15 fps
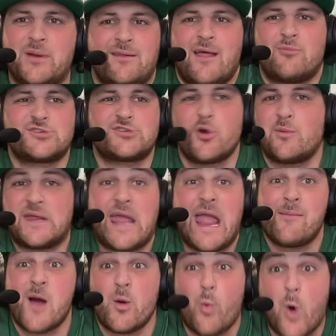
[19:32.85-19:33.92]
And that was the only
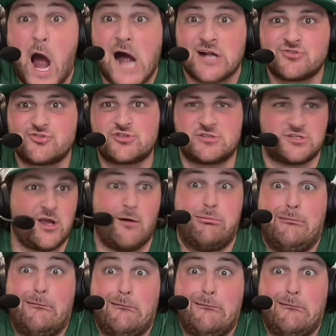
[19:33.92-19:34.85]
game I watched. So